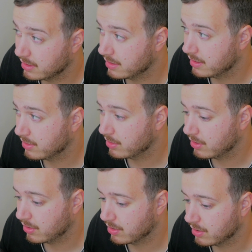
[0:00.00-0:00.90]
there
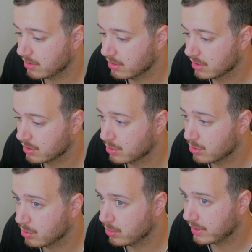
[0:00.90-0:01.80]
are
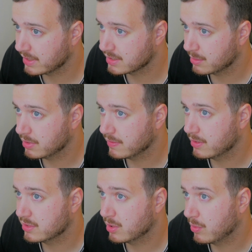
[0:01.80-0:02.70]
coins. I believe there's
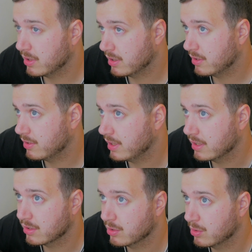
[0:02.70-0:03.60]
a 100 yen
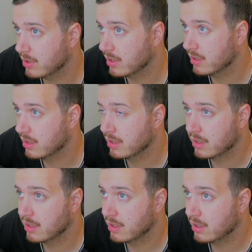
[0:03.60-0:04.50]
coin,
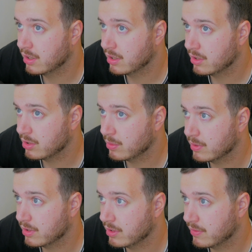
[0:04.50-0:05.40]

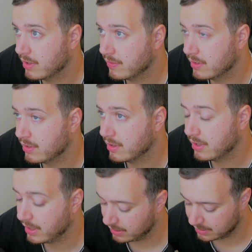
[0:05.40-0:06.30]
200, 500,
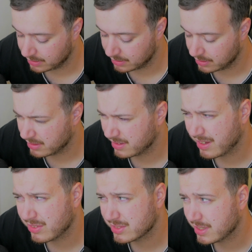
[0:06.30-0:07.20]
and
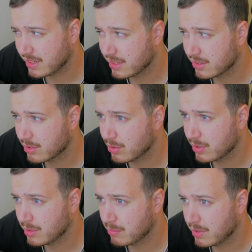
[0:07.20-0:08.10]
1,000 yen coin
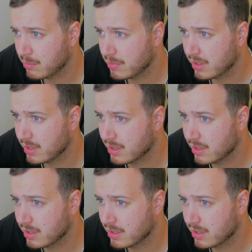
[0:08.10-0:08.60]
maybe.